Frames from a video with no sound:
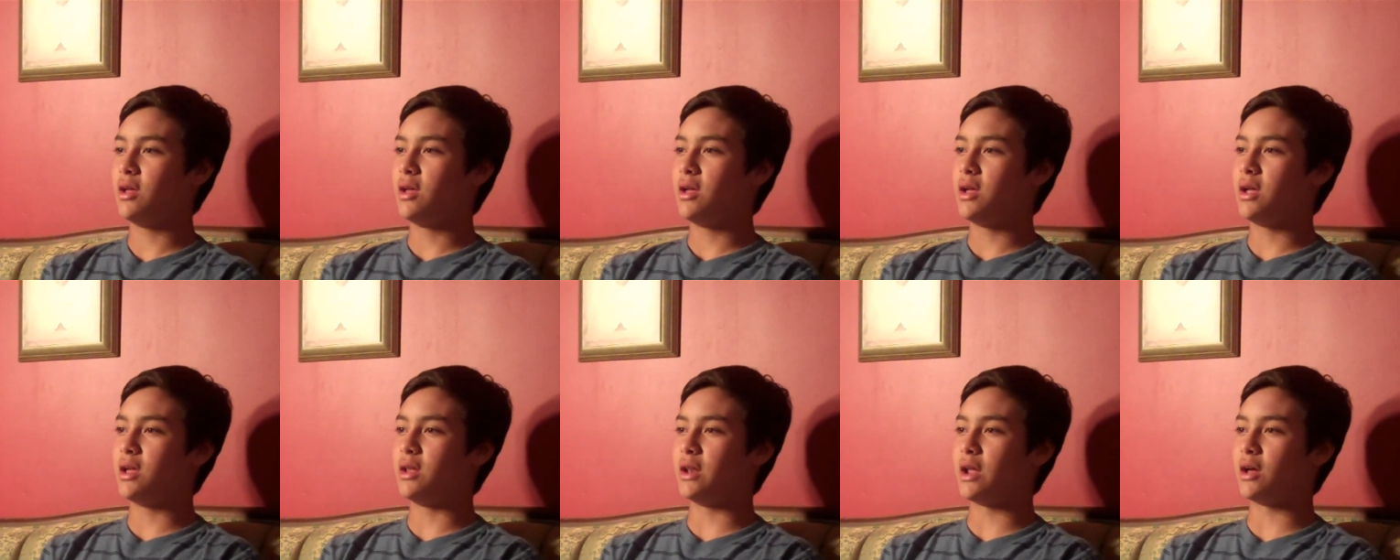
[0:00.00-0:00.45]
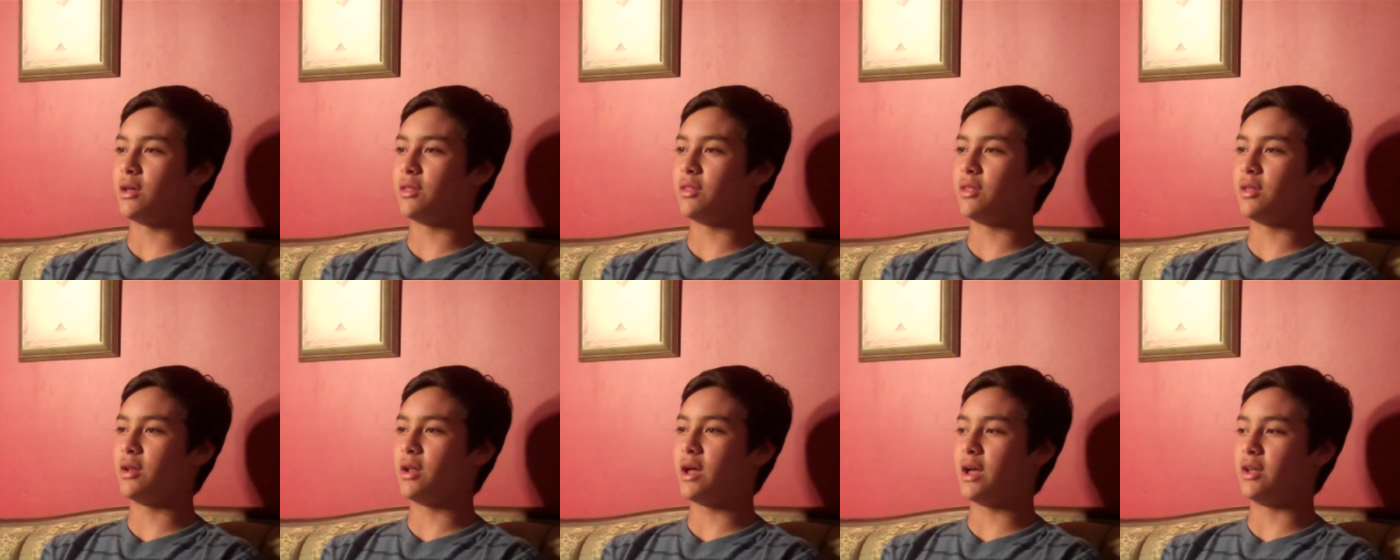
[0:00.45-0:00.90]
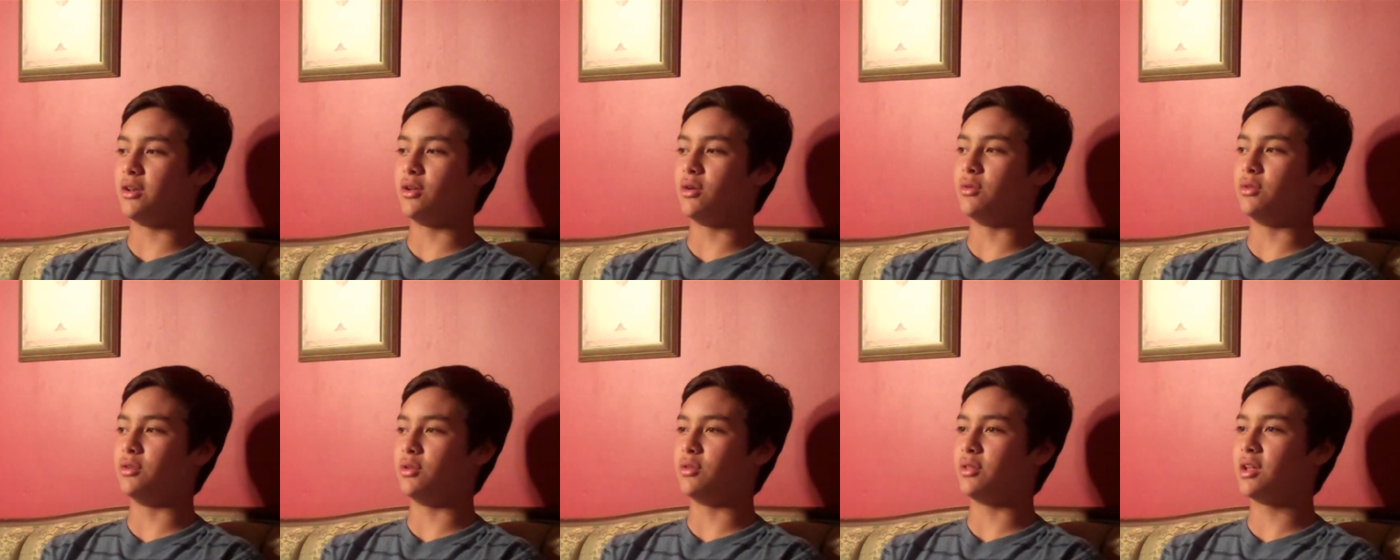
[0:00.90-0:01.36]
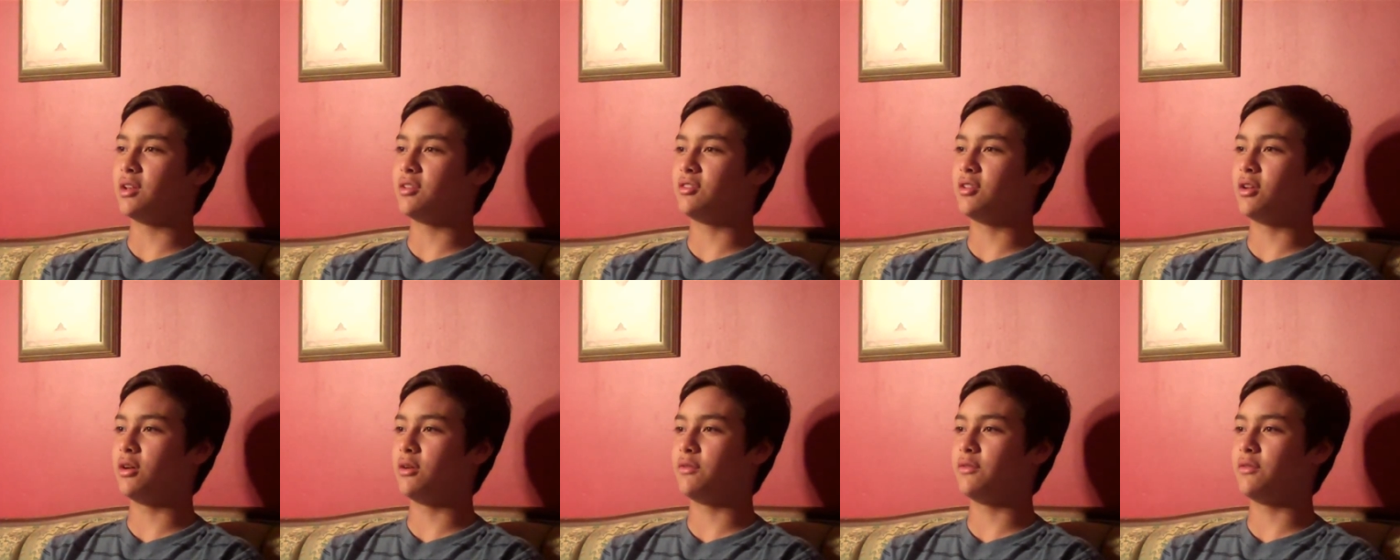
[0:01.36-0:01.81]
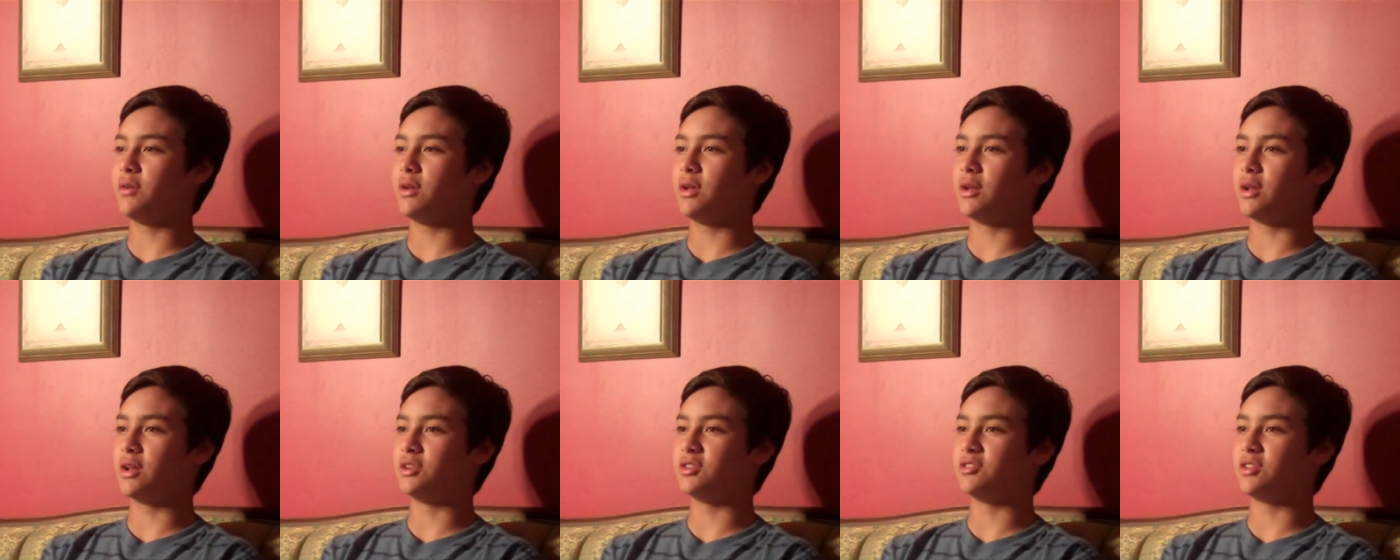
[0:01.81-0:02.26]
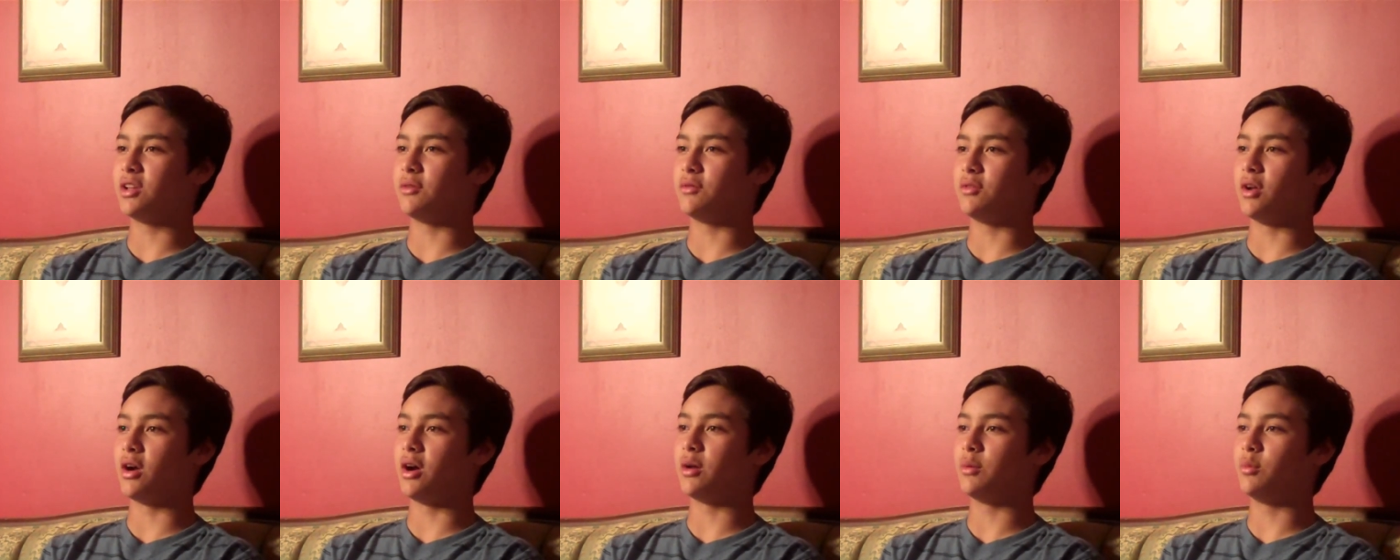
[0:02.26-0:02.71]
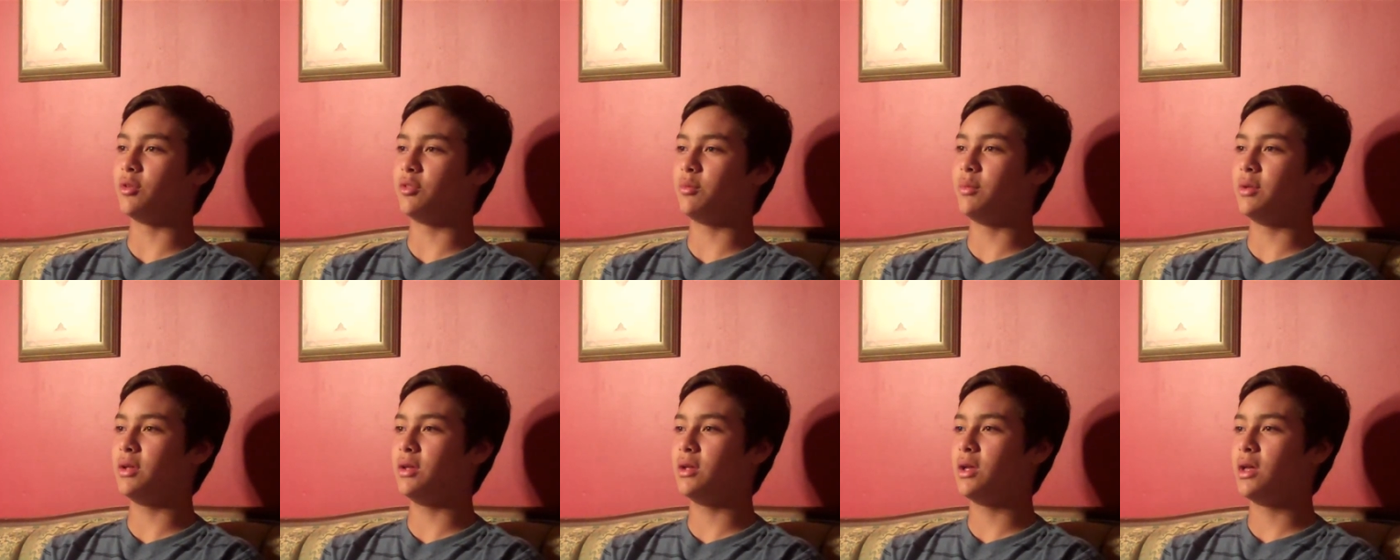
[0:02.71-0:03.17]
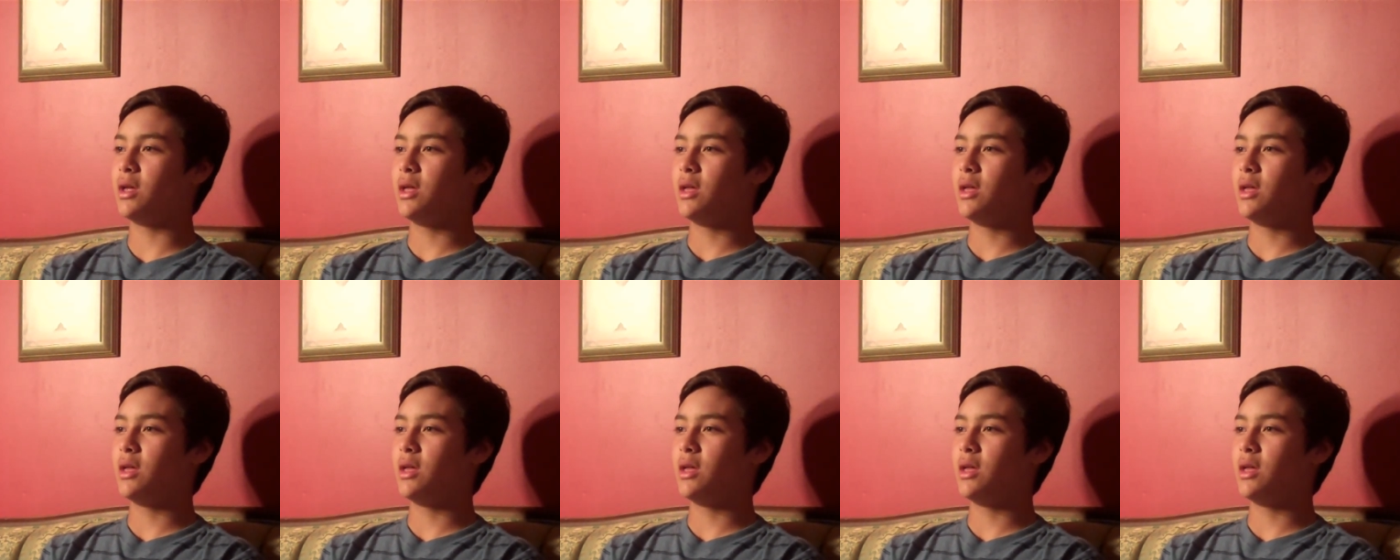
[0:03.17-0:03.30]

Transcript: And now that I don't do that stuff and I just have God with me,